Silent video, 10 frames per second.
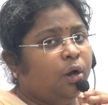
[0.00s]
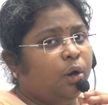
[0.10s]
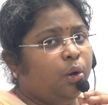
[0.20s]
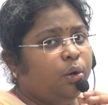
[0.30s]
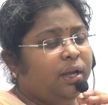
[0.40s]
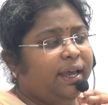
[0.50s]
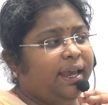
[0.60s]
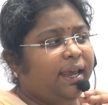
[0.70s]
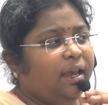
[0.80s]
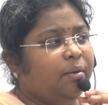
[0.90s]

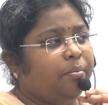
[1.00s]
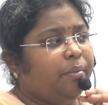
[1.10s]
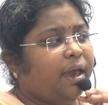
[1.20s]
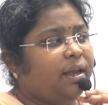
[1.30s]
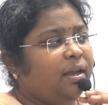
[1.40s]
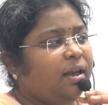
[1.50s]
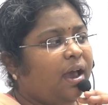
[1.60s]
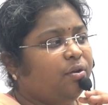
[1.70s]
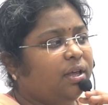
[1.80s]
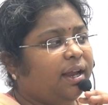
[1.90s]
Only men
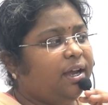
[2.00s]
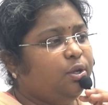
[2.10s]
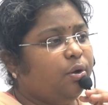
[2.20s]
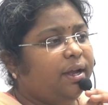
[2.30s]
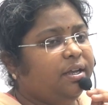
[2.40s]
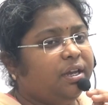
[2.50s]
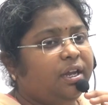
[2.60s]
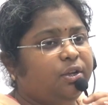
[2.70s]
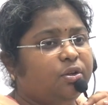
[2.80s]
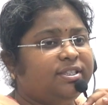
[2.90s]
have the right to
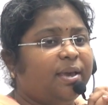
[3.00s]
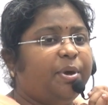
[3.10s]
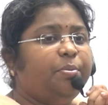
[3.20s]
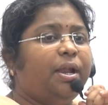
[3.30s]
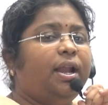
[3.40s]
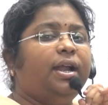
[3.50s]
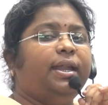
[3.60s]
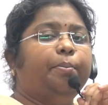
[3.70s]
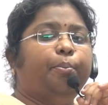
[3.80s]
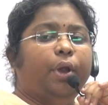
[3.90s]
entry into Sabarimala
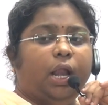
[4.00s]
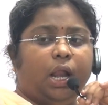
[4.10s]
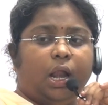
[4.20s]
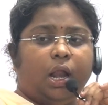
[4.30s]
temple.